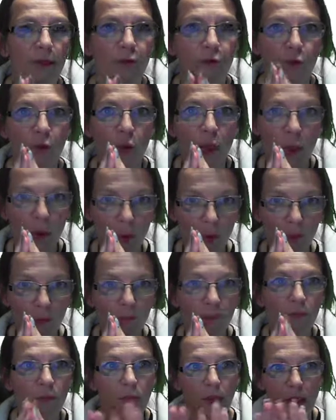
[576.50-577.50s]
but for
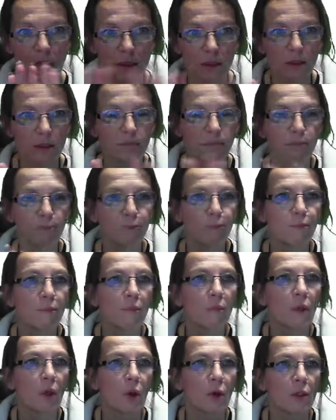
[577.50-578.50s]
you, it's
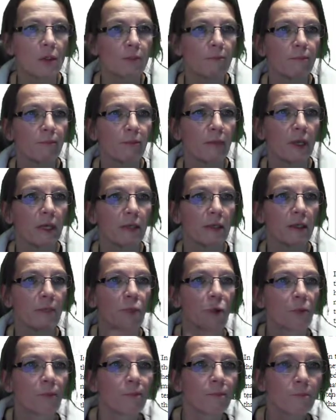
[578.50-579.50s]
not there
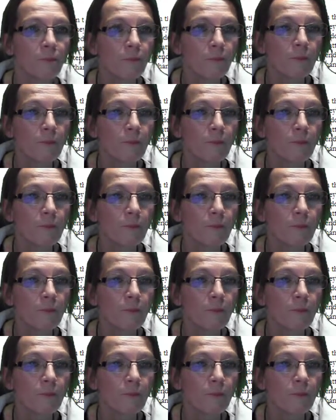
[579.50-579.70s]
anymore.